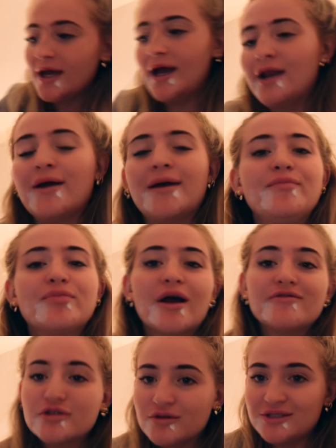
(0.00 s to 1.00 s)
Anyway,
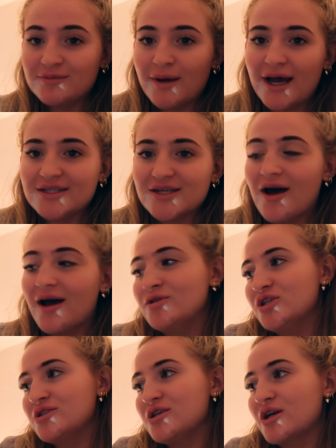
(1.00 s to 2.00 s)
I've just gone to bed. I'm
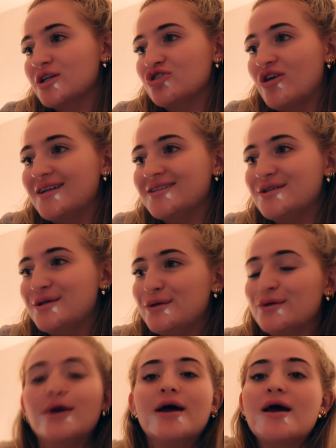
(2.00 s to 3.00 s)
just trying
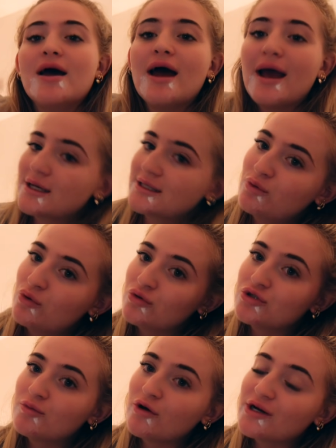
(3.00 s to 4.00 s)
to explore
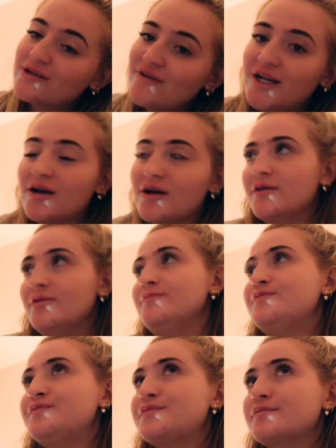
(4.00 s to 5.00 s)
tomorrow's video.
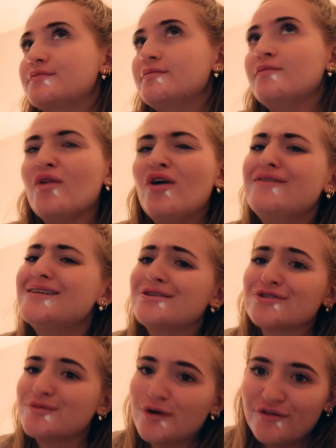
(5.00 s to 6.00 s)
Obviously
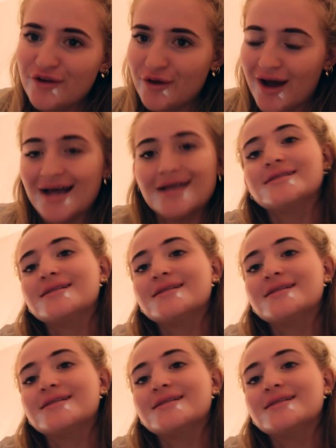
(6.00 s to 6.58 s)
not tomorrow for you guys.